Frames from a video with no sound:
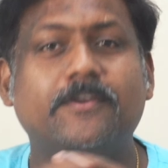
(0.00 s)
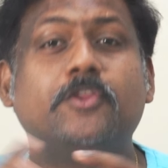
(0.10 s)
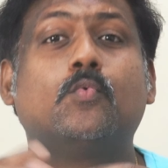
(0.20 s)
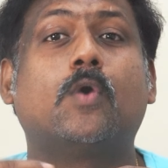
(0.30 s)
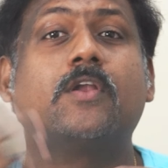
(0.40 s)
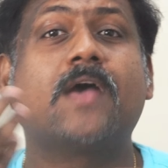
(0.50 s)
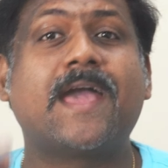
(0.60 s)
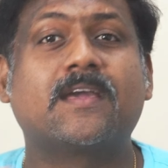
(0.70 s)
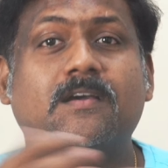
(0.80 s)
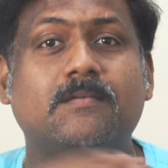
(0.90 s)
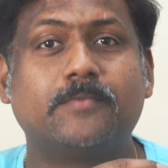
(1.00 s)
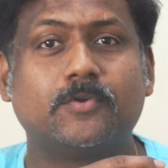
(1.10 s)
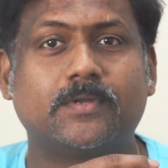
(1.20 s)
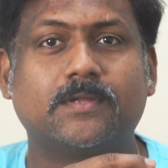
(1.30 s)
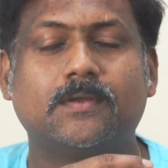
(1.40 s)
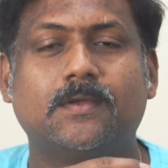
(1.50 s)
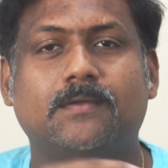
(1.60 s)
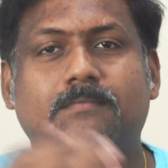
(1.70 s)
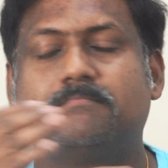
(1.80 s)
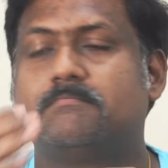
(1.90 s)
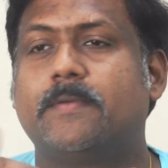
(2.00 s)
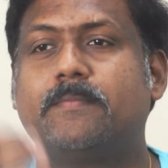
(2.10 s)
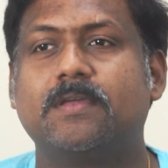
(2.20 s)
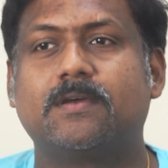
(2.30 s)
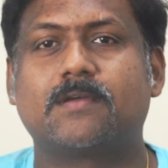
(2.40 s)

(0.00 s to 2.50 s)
When you want to hack a computer, maybe a